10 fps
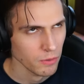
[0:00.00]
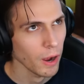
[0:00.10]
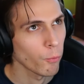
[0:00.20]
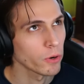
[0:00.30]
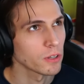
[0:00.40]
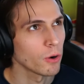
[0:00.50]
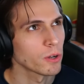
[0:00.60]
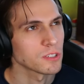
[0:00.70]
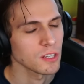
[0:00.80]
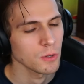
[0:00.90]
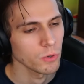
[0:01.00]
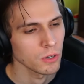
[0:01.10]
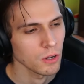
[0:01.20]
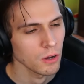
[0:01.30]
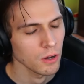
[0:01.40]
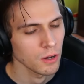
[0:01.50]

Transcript: Or I wouldn't know because then he would know.